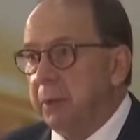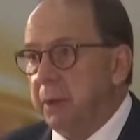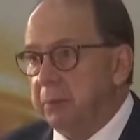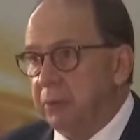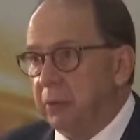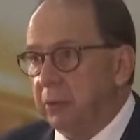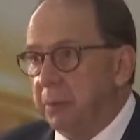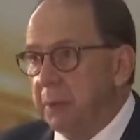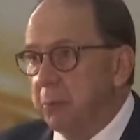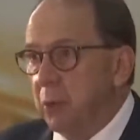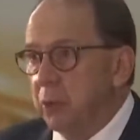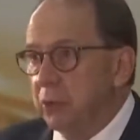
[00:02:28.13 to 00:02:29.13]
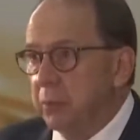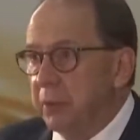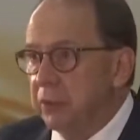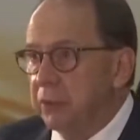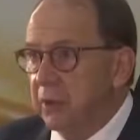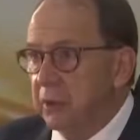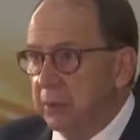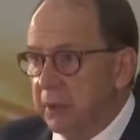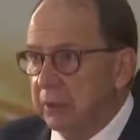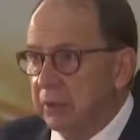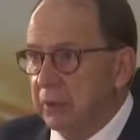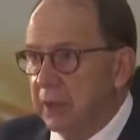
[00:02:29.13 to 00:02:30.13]
perhaps there'll be more to be said
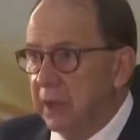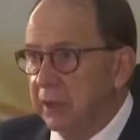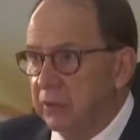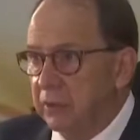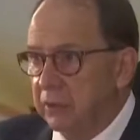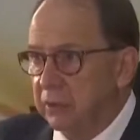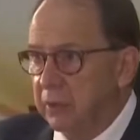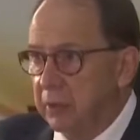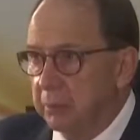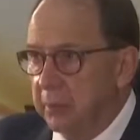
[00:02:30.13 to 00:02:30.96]
about it later, Chair,